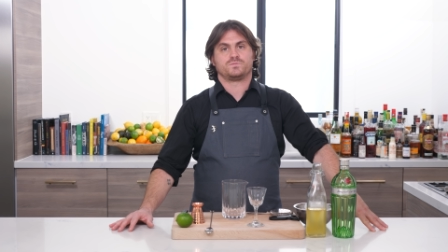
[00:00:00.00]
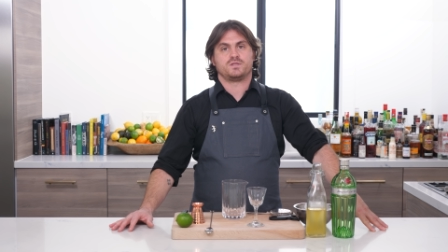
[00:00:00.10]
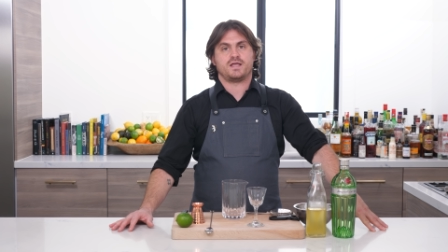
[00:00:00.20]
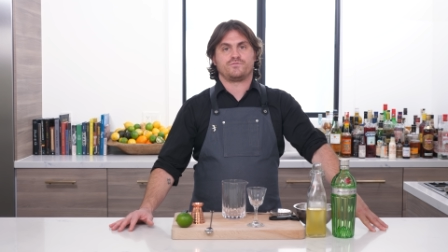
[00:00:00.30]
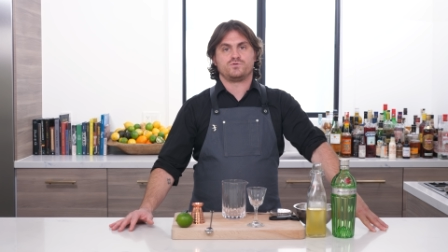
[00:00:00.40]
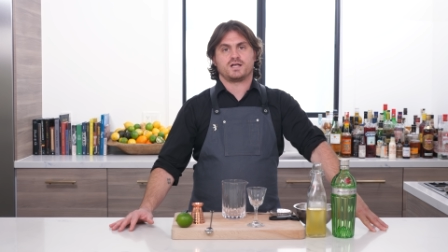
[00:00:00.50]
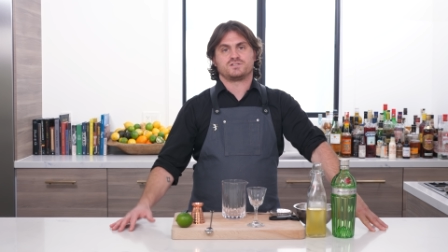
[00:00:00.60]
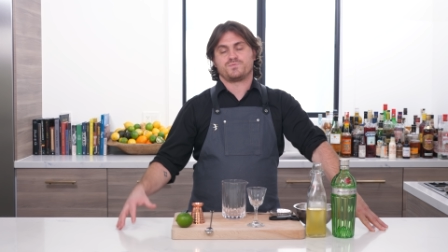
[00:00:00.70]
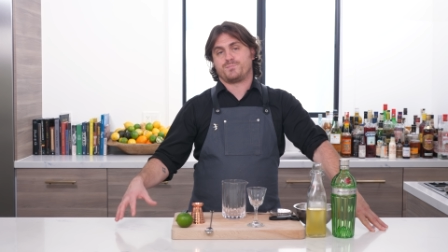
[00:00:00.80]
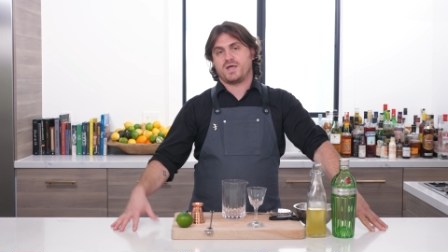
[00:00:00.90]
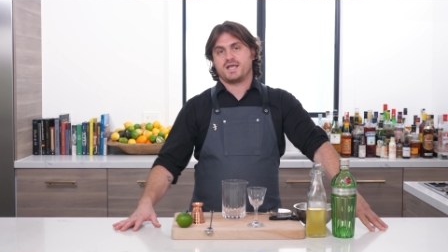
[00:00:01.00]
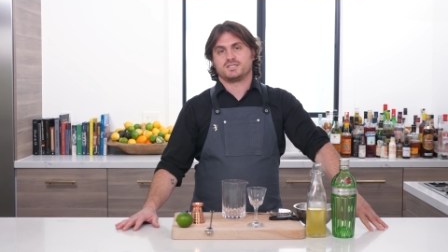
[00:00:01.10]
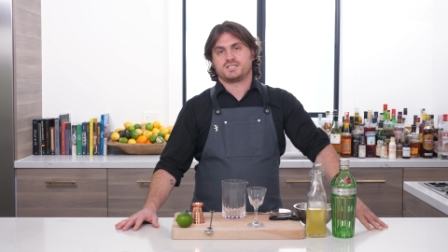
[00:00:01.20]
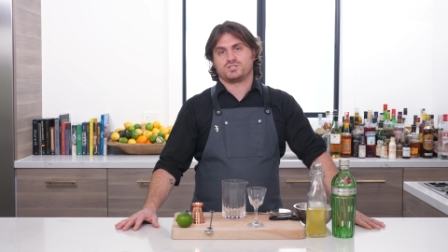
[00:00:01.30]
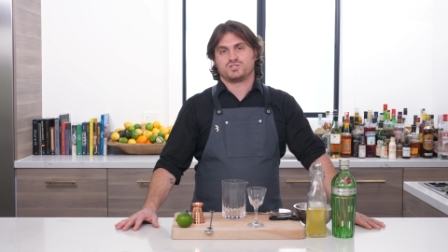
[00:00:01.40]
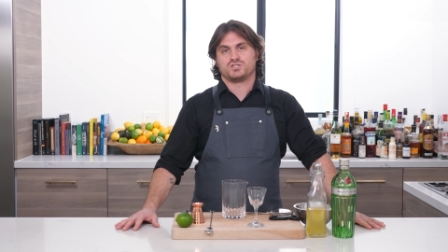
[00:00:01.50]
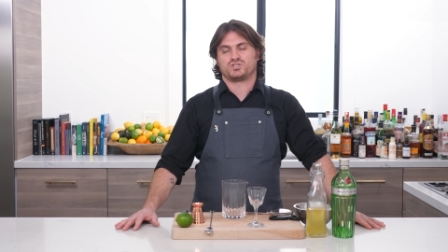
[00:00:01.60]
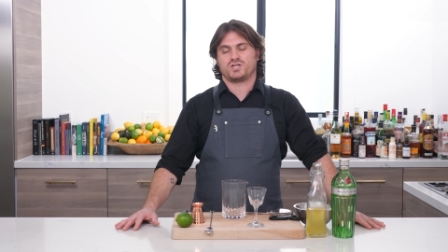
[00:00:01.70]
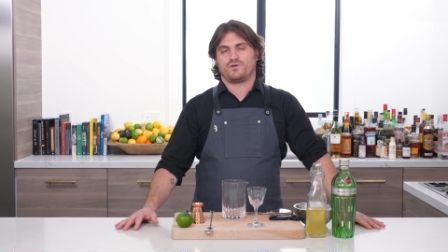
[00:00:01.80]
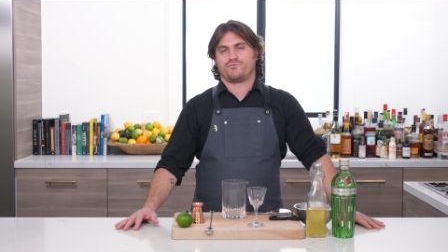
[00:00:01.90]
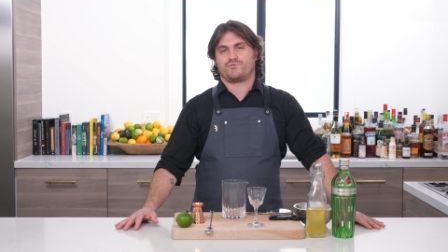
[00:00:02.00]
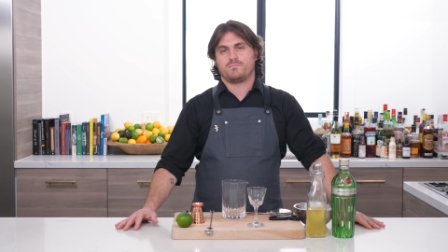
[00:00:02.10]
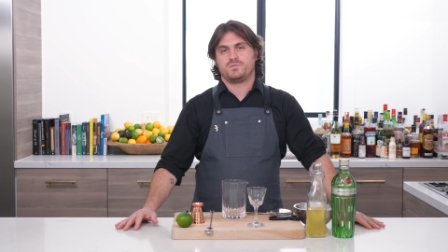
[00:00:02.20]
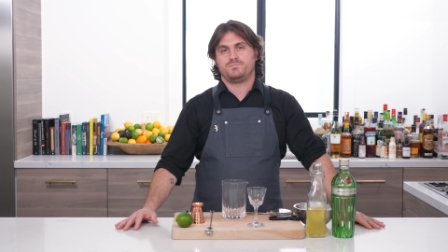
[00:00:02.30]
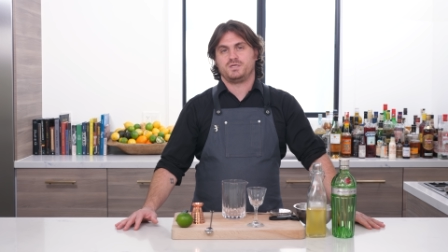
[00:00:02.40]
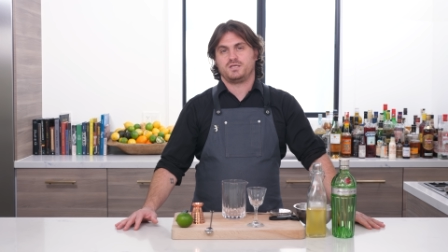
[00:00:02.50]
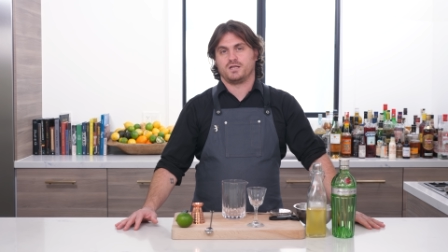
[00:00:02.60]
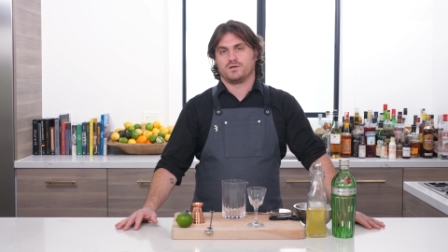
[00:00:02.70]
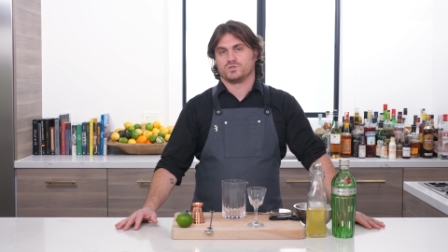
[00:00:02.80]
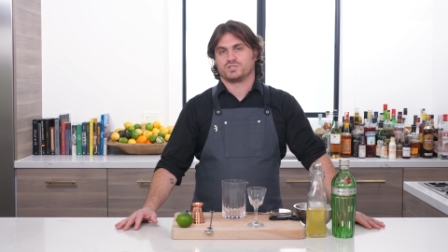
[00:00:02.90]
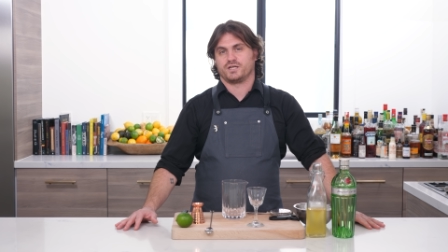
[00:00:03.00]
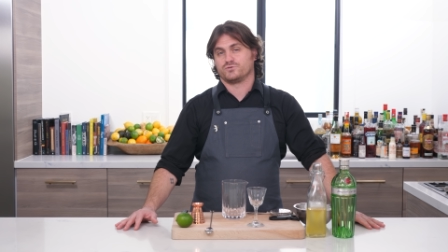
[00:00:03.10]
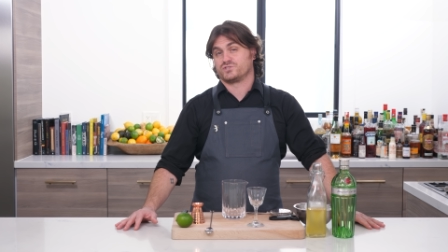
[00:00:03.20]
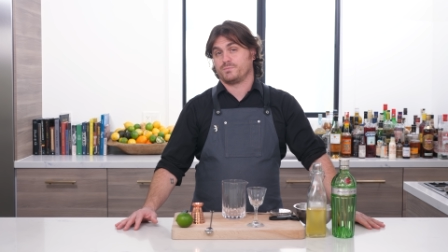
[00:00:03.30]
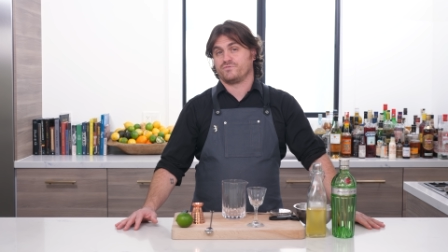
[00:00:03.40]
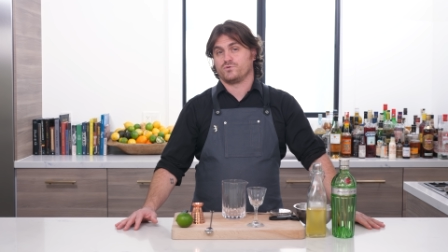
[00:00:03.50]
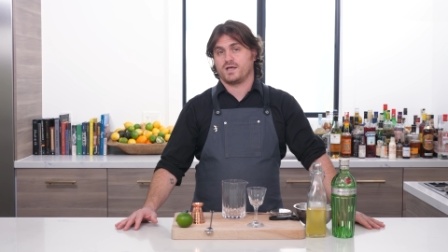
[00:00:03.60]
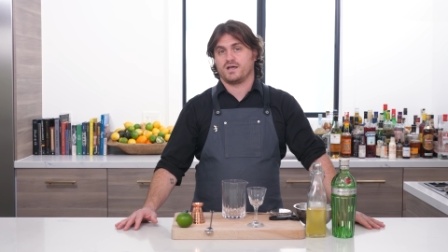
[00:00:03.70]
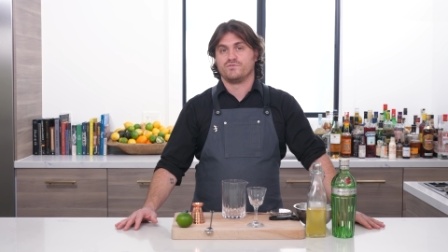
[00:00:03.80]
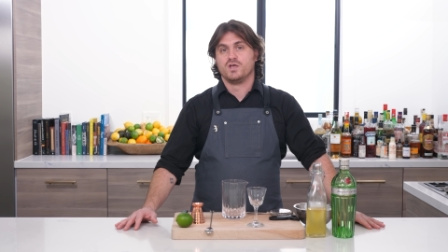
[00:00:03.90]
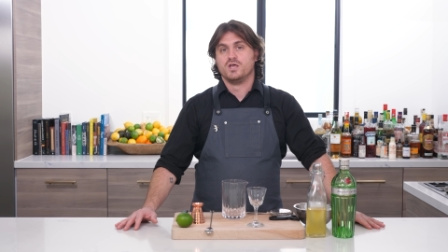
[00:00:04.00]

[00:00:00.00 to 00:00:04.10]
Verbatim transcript: Now, if you guys have been paying attention to this channel from the beginning, which I know some of you have,